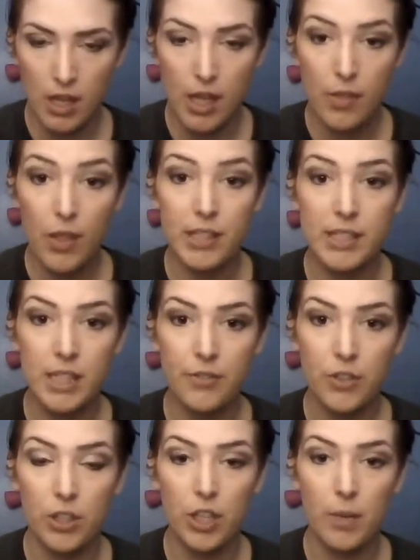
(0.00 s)
That's like for
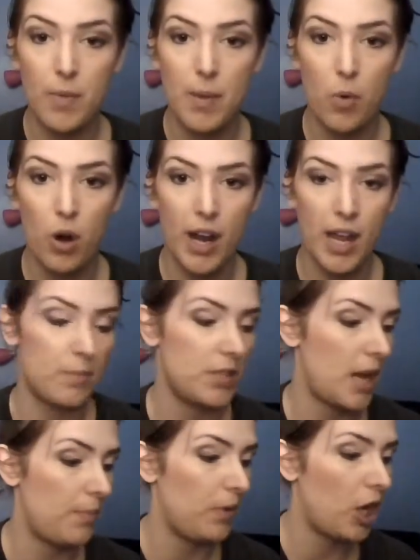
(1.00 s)
a little bit more amped
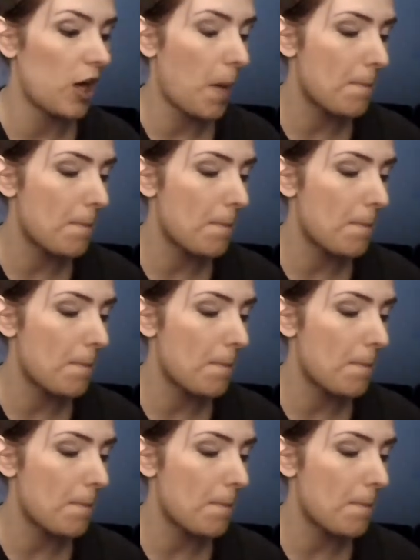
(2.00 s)
up look.